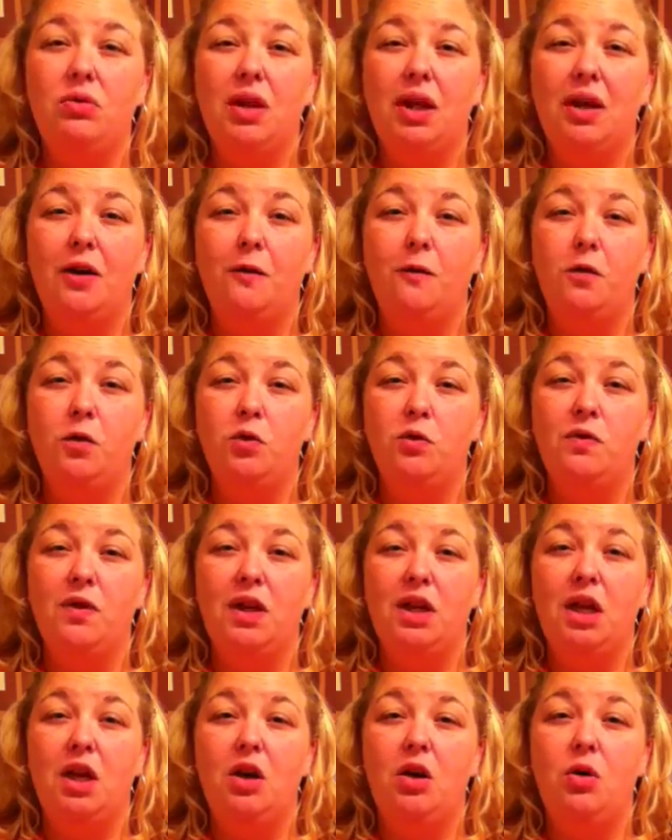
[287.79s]
like a food
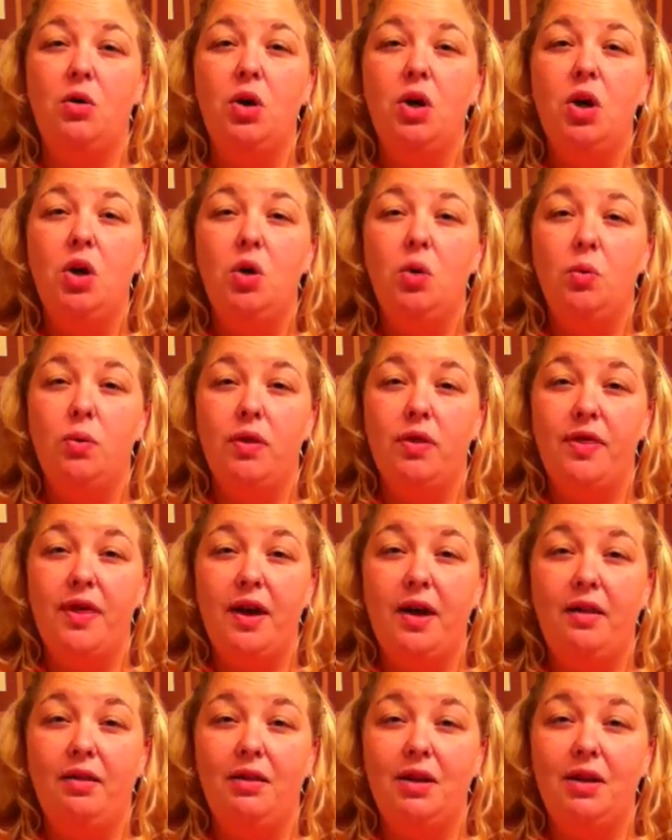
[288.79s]
video with the